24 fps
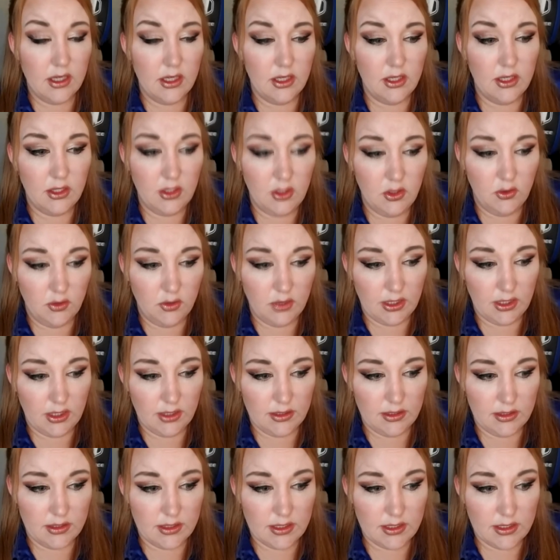you can
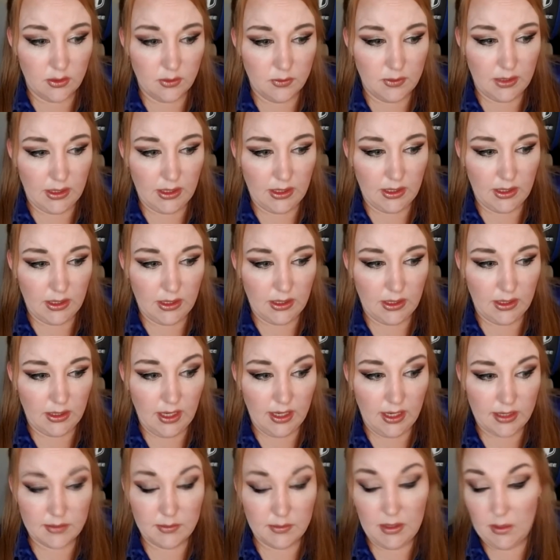tell me, ask
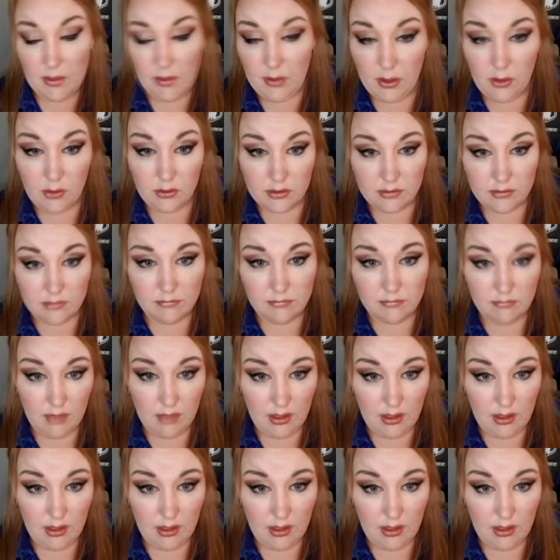me about my